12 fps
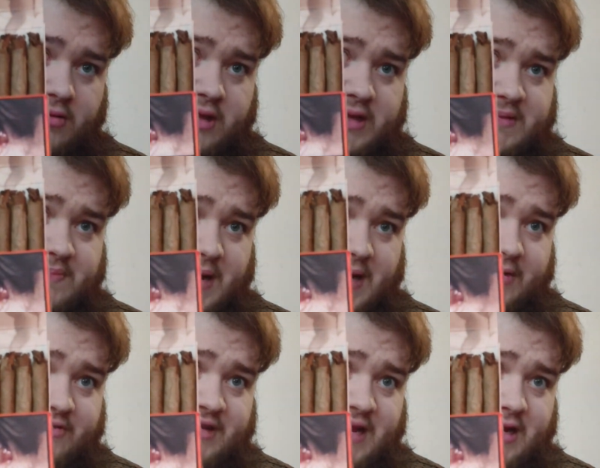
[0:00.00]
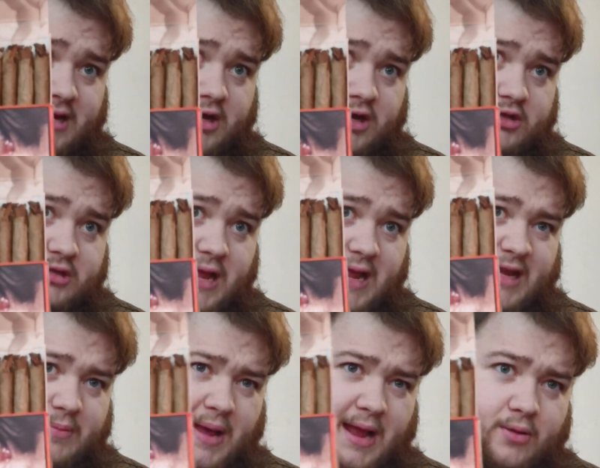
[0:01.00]
This packet of 10 cost
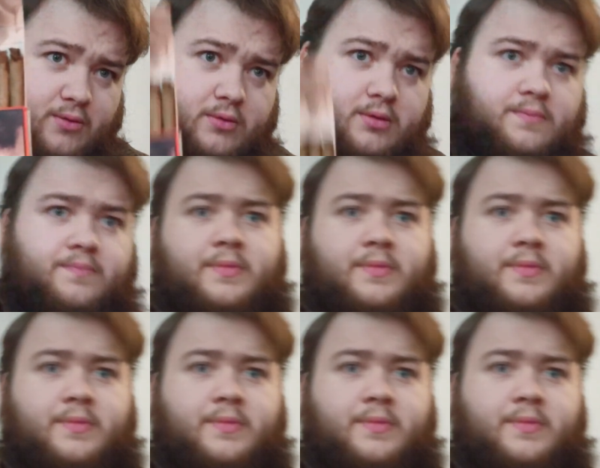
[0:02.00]
£8.